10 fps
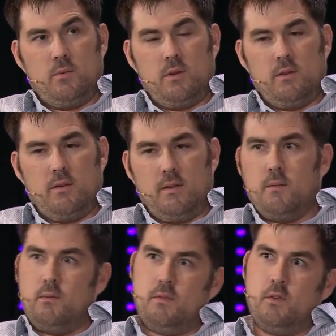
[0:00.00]
but
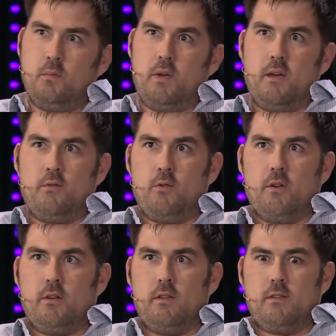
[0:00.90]
I'm still paying
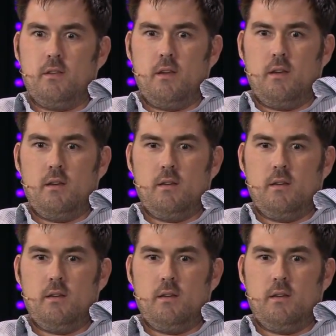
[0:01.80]
for it to this day.